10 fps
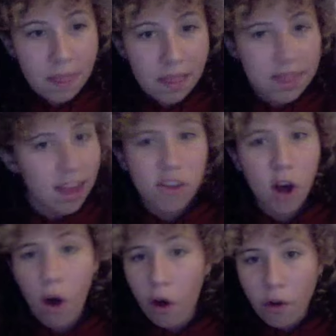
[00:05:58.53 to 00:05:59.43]
that's
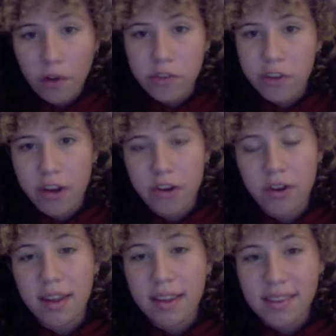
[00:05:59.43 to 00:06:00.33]
all gender
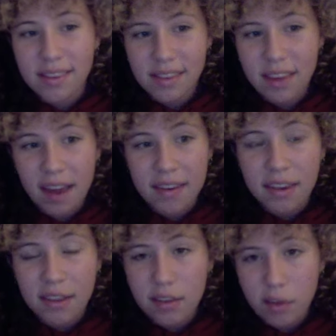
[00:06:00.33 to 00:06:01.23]
is the
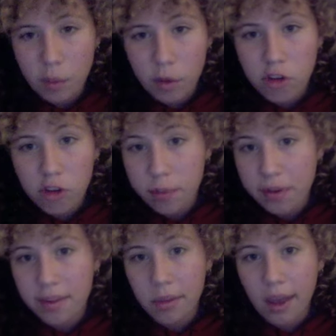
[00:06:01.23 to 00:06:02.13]
idea that someone should be
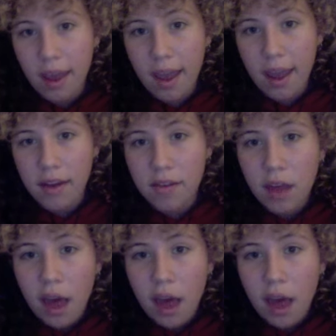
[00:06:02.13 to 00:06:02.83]
something. And